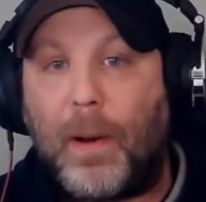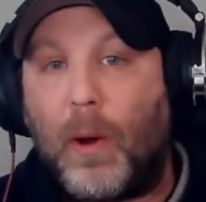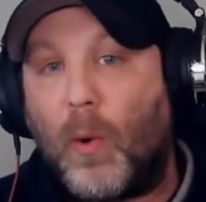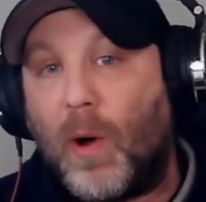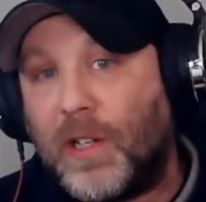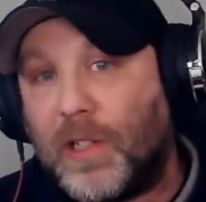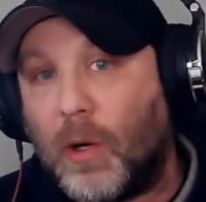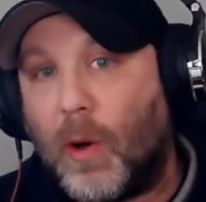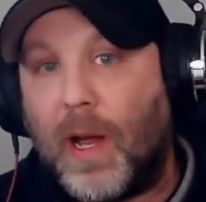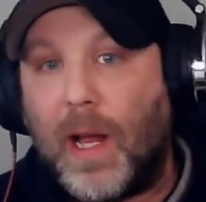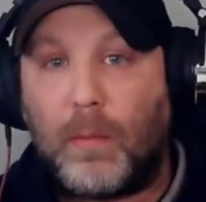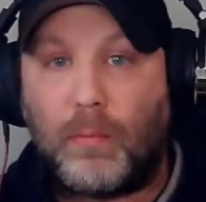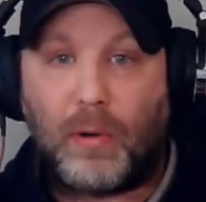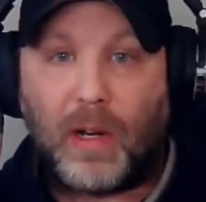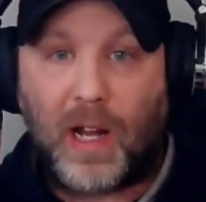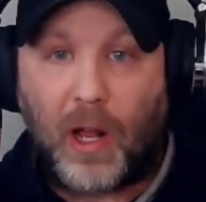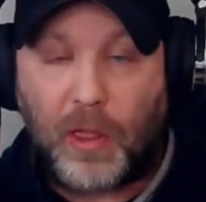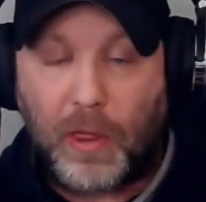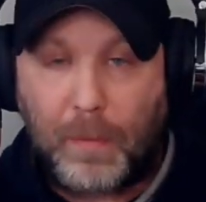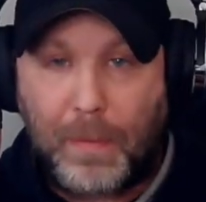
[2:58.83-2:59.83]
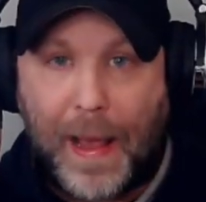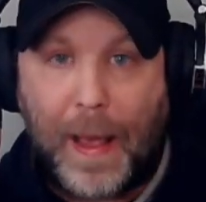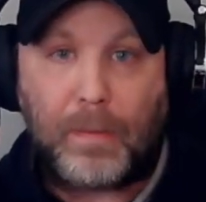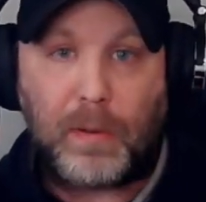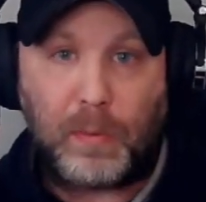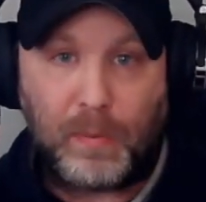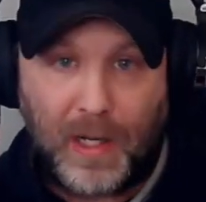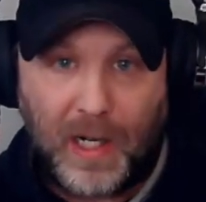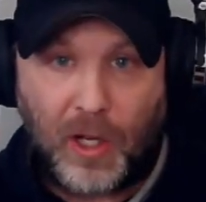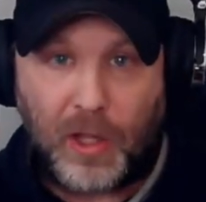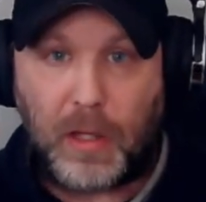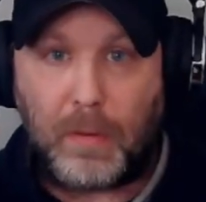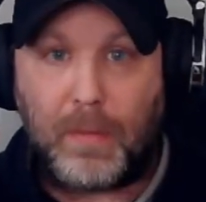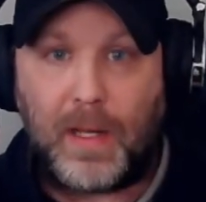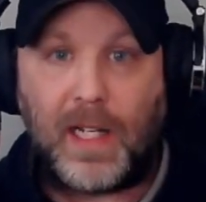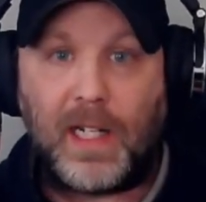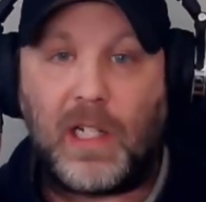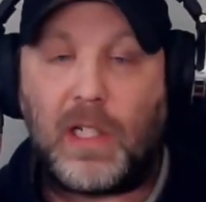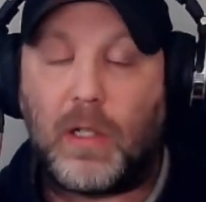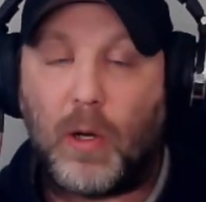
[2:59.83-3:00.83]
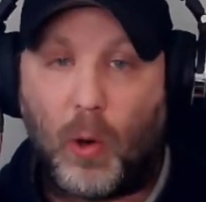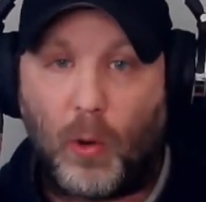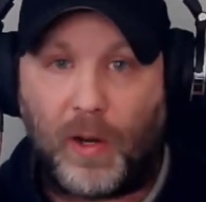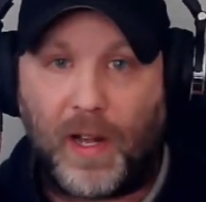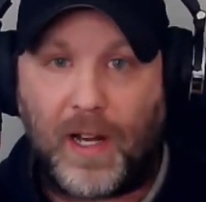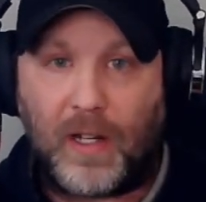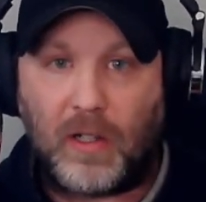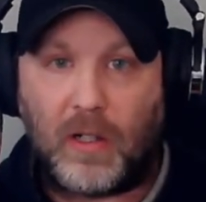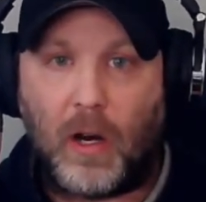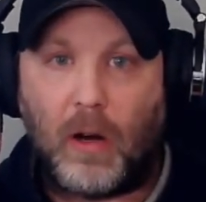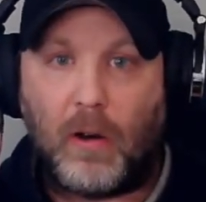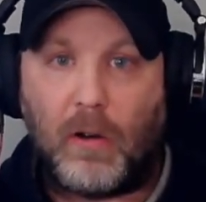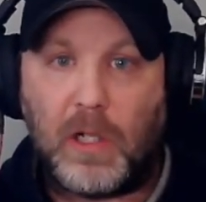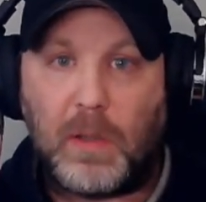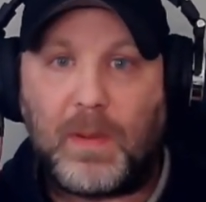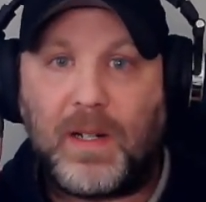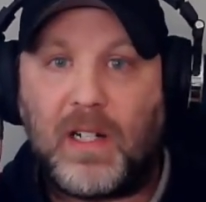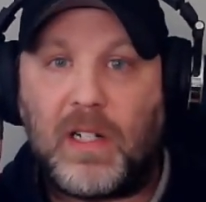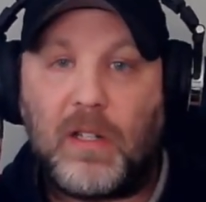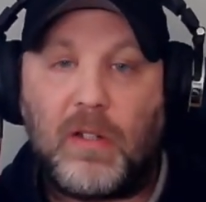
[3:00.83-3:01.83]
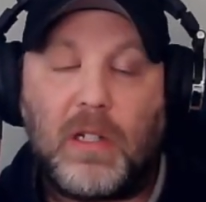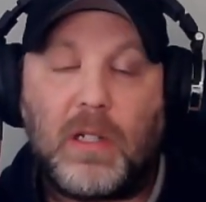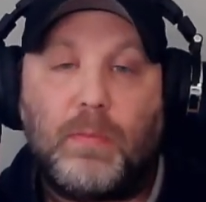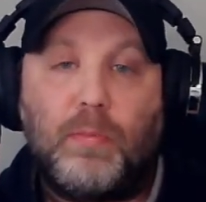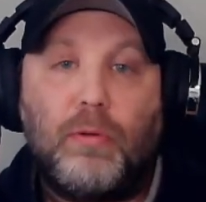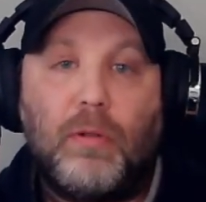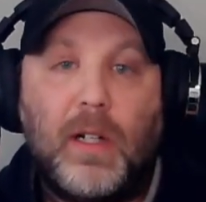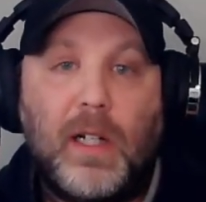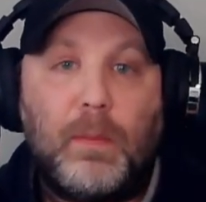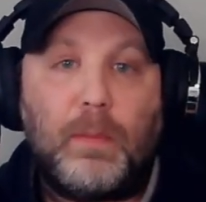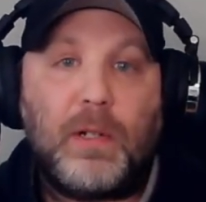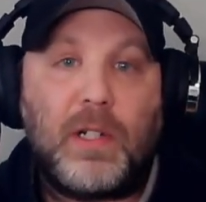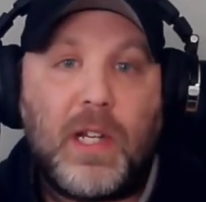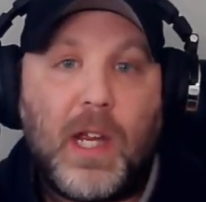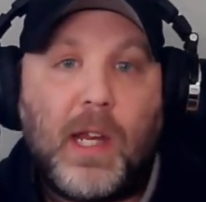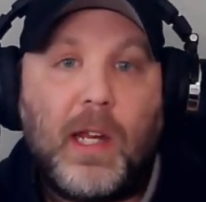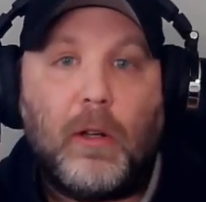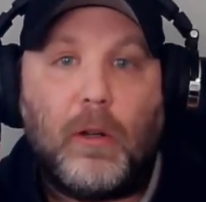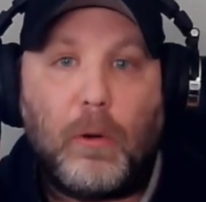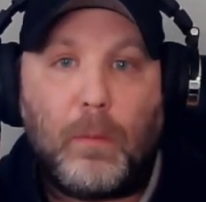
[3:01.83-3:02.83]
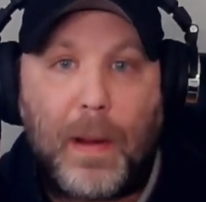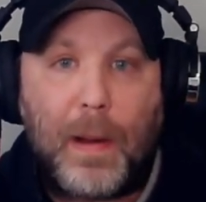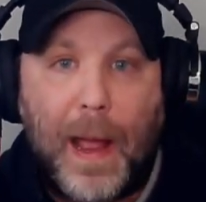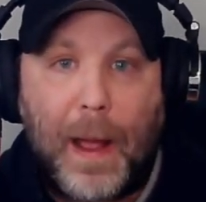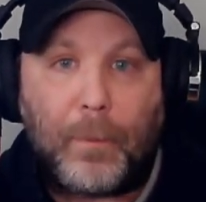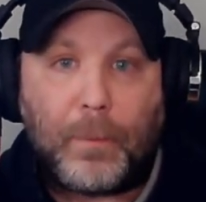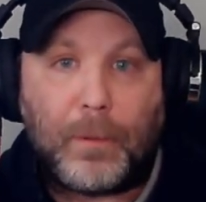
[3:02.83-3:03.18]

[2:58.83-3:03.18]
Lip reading: I wanted to go ahead and bring out the maps, bring out the minis, whole 9 yards, because there's a pretty particular map